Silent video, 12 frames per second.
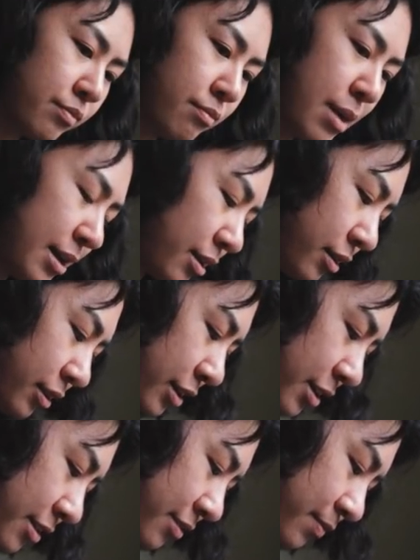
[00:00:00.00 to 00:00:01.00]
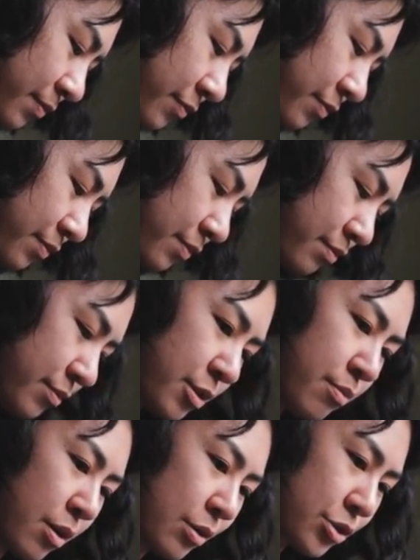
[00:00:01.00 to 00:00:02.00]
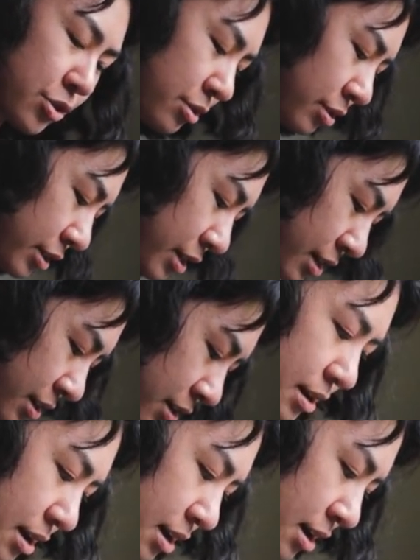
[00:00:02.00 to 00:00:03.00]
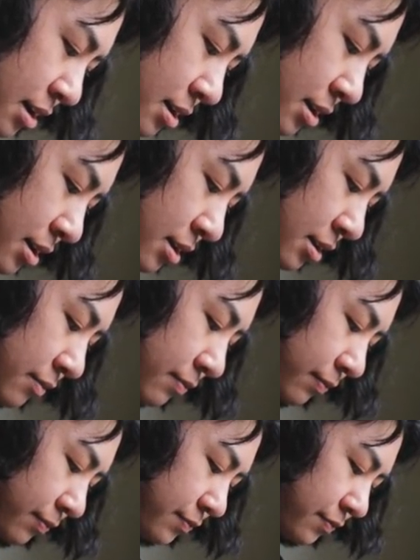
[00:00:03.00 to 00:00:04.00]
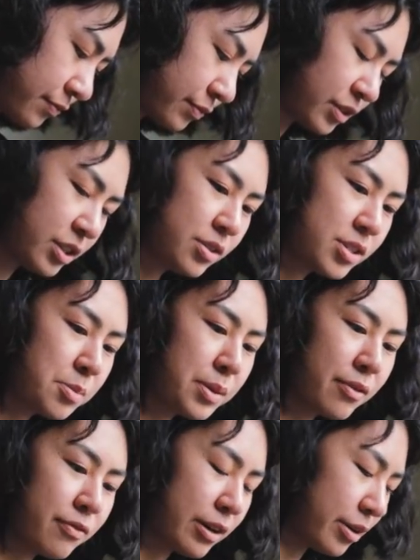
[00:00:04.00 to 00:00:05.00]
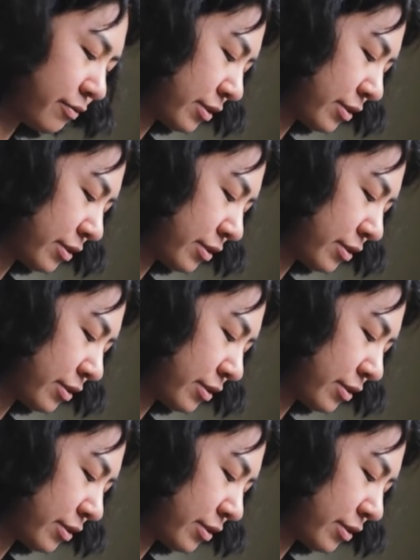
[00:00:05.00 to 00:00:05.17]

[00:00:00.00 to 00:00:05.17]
medically, emotionally, I used to be a very,